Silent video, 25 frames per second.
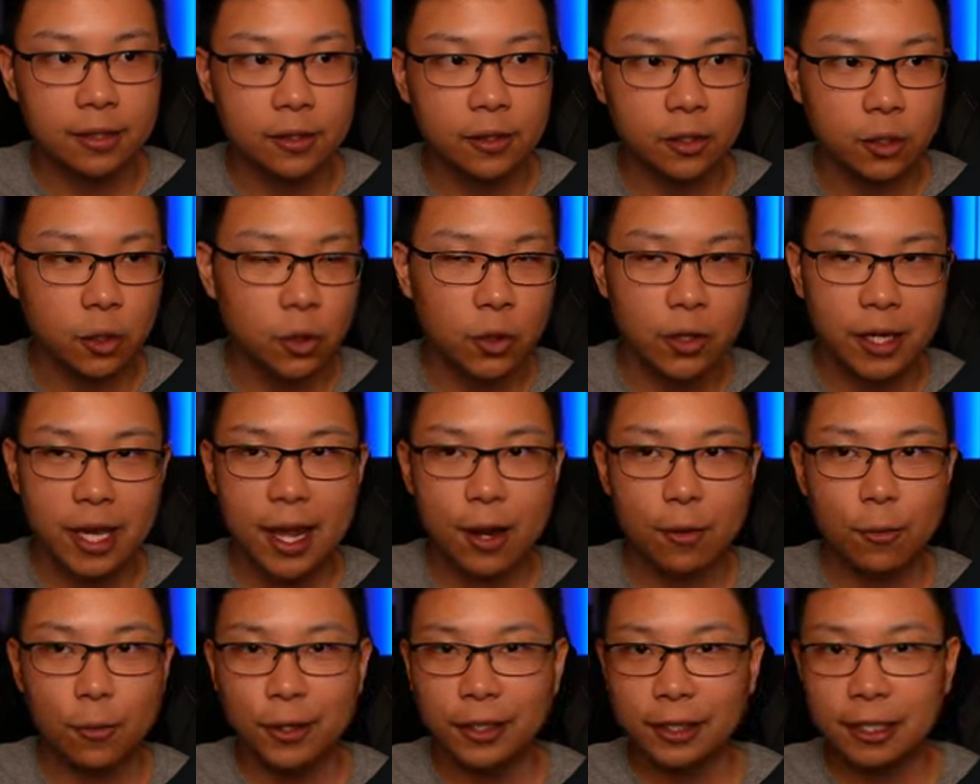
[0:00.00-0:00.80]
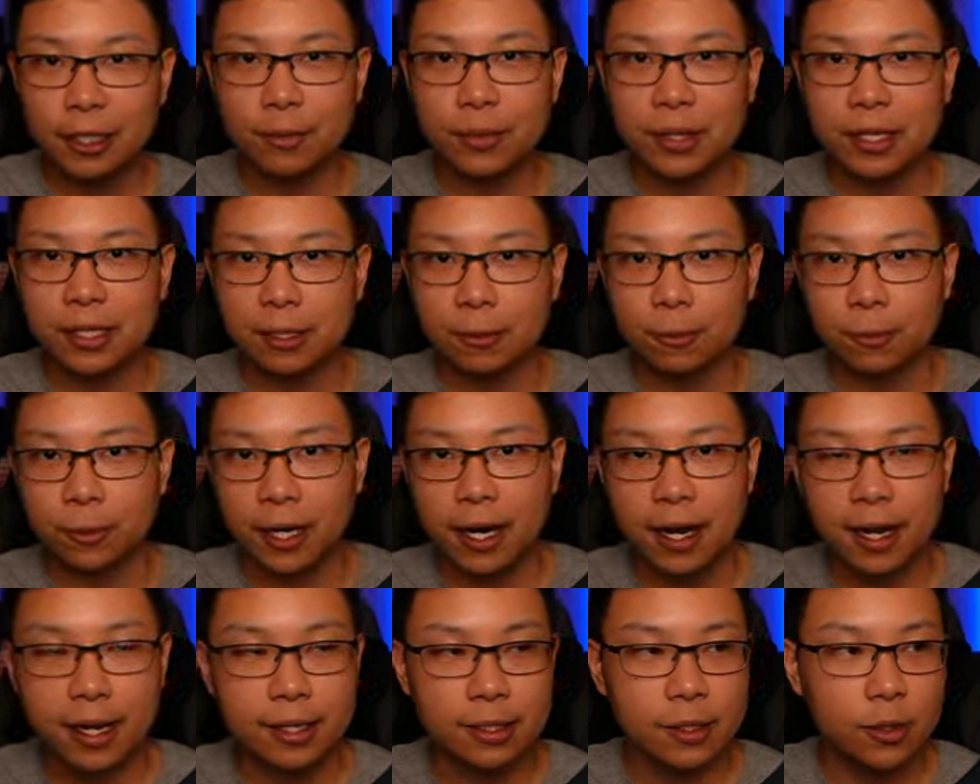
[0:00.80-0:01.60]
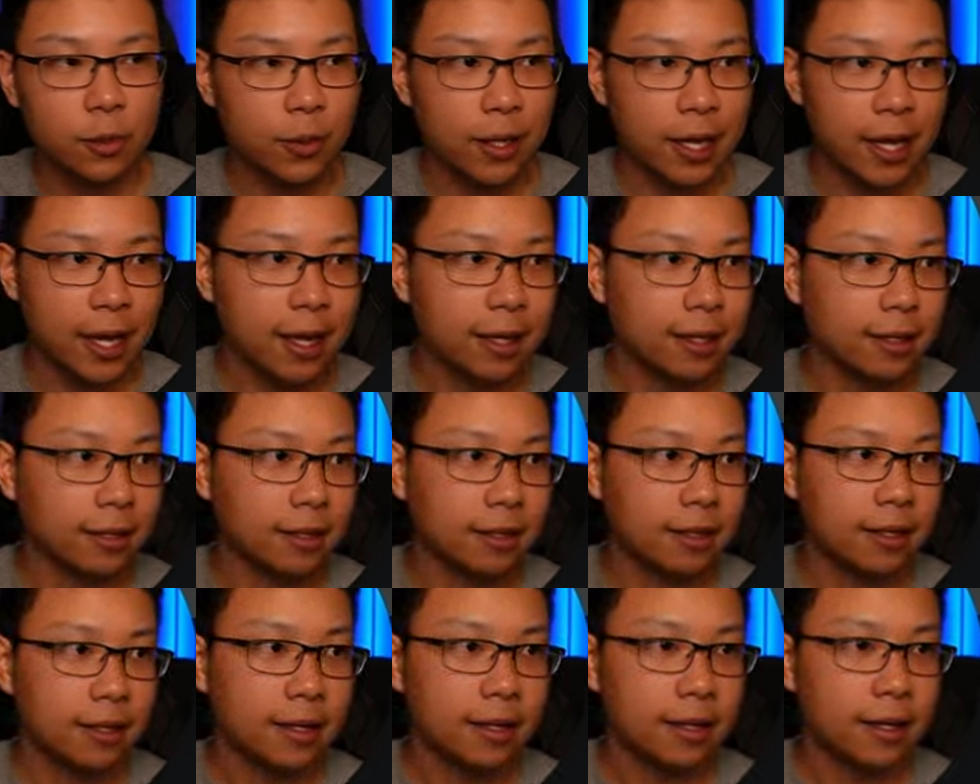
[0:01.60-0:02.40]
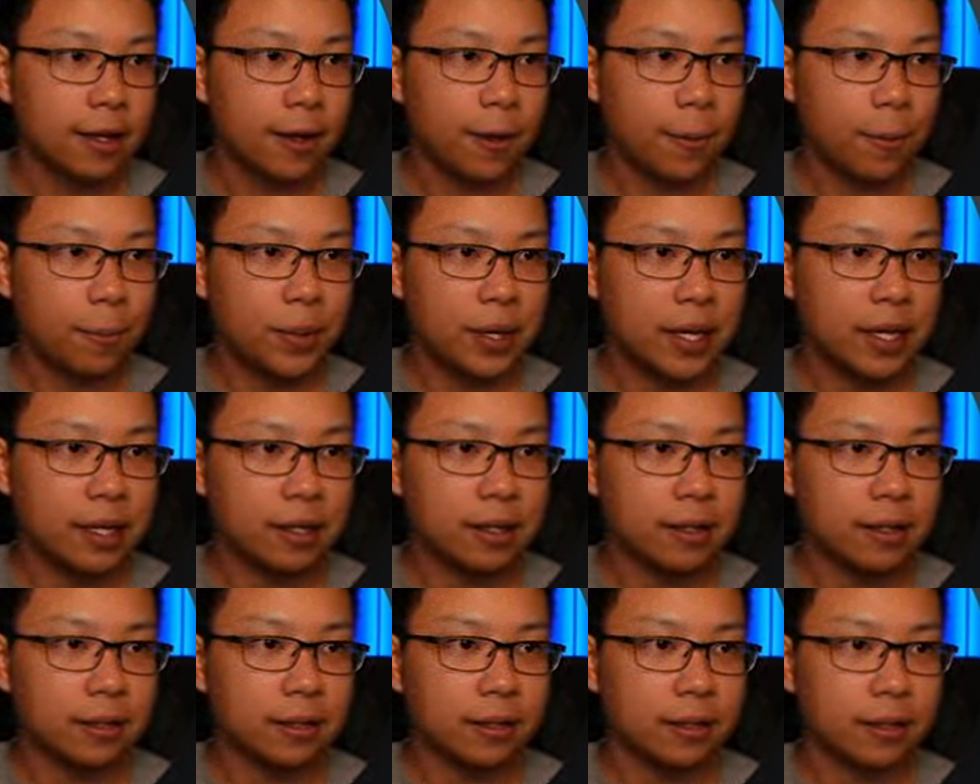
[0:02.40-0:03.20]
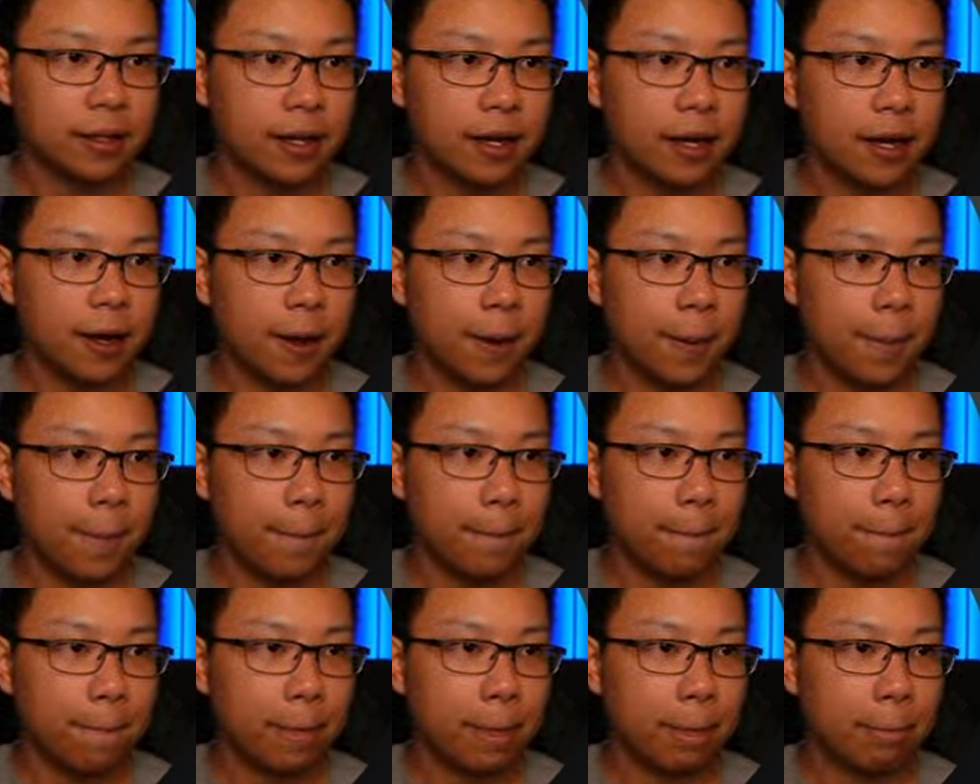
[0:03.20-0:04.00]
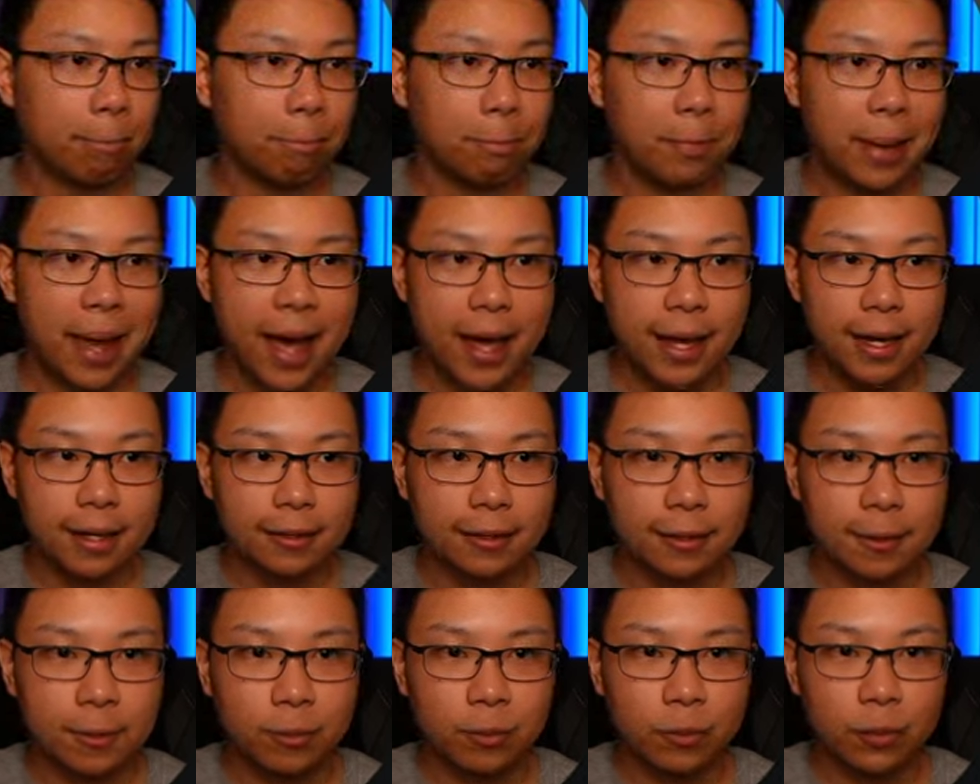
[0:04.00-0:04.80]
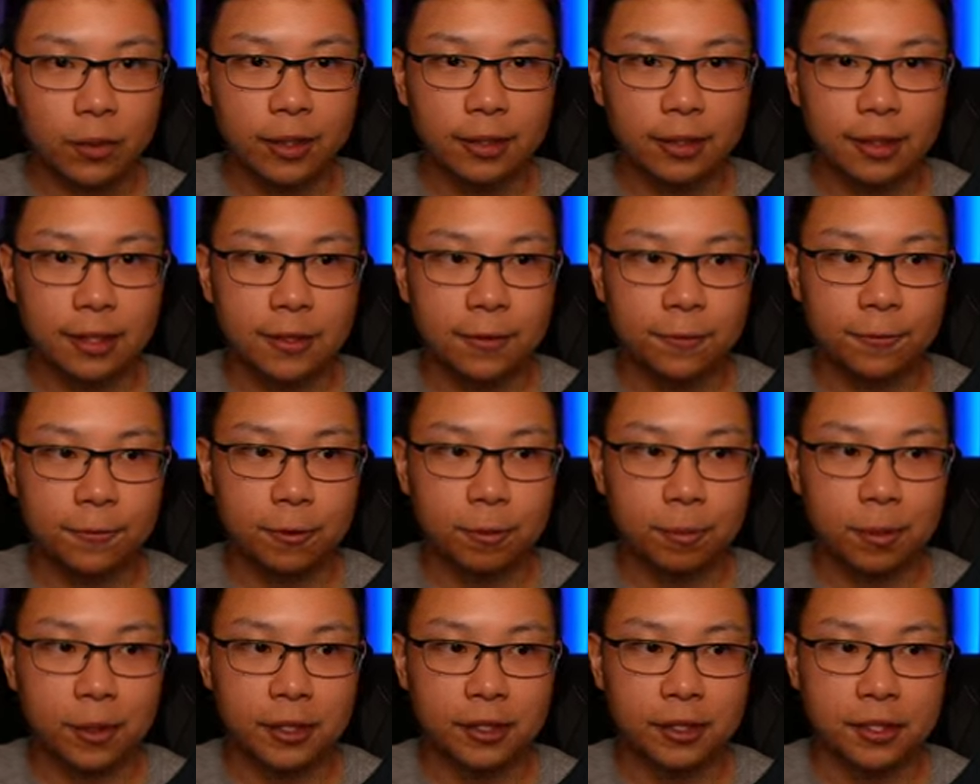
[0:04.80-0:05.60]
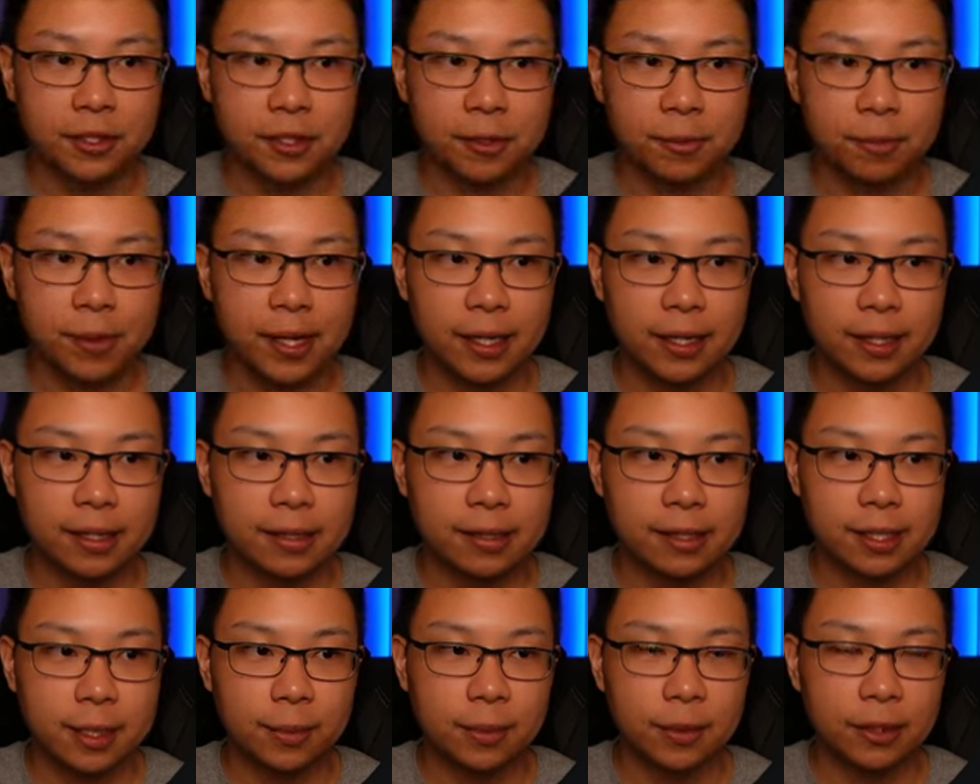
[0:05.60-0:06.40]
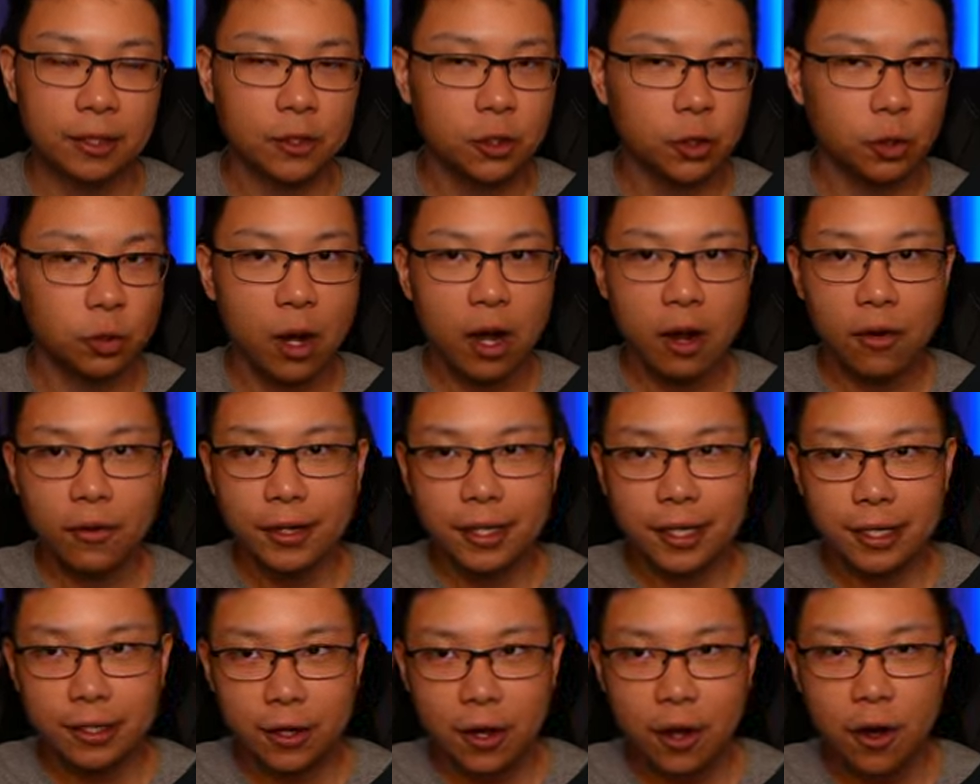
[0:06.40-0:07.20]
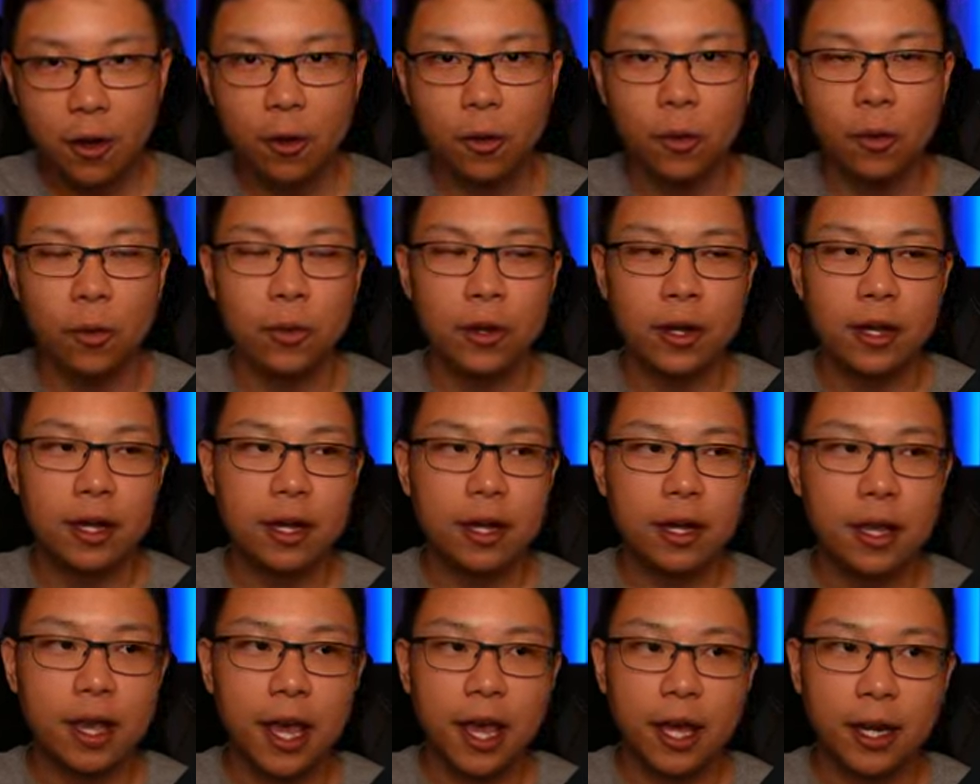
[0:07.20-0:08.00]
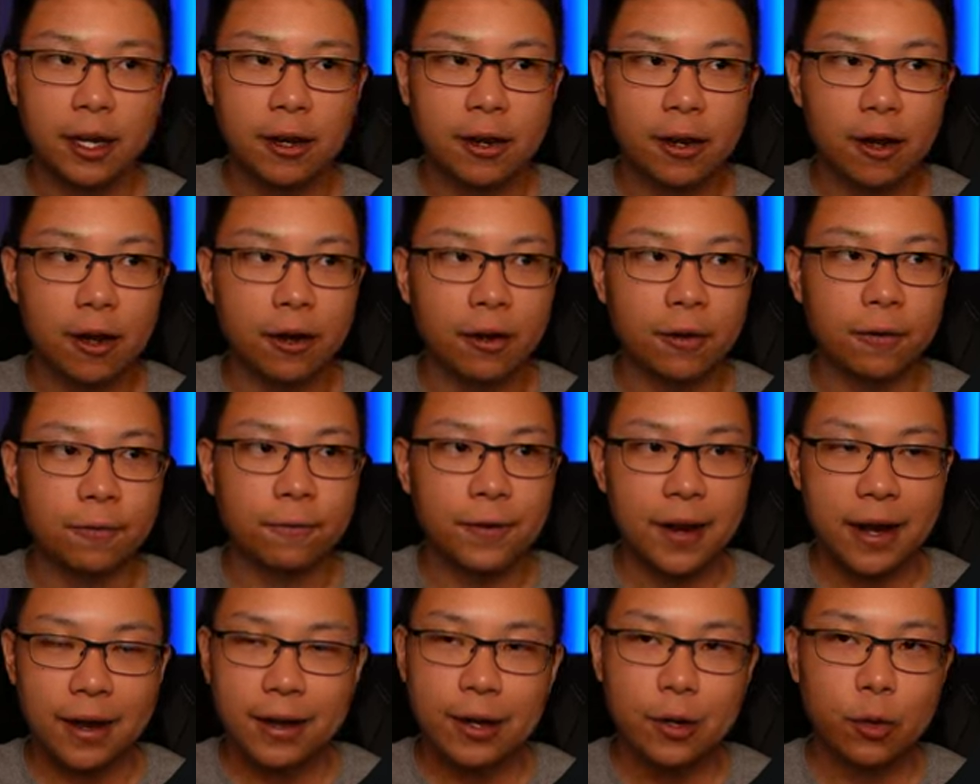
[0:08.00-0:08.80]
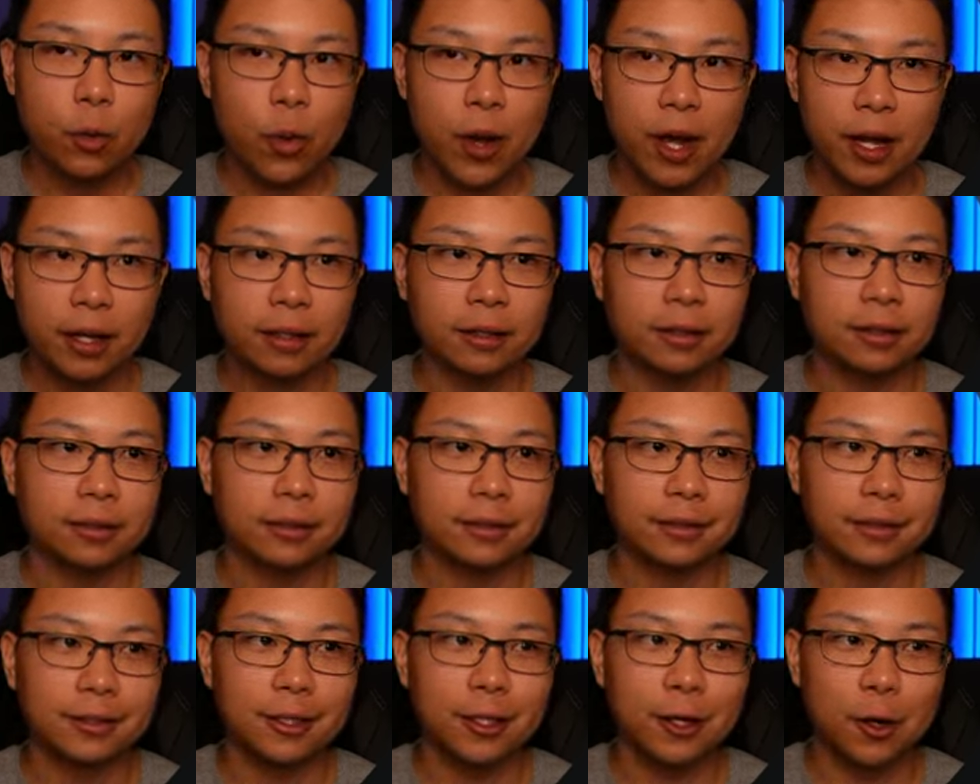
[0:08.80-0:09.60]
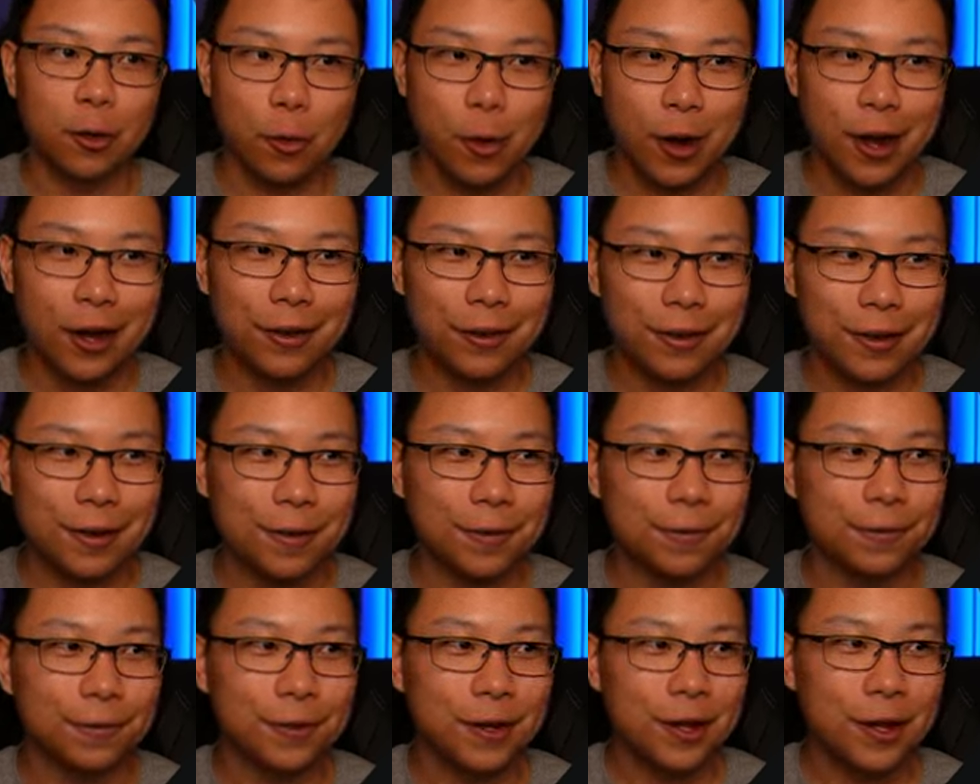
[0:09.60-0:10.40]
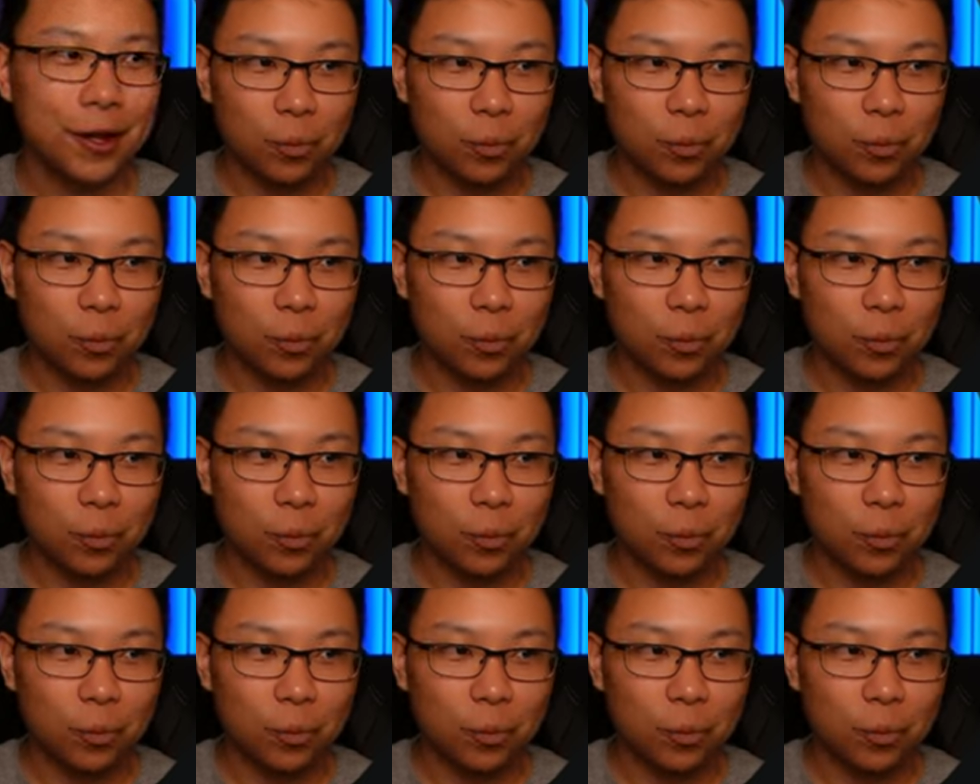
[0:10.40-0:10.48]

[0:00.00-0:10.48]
So you can't really be surprised. You can't be um, mad at them, really, for participating in something that you already know and are very well aware of.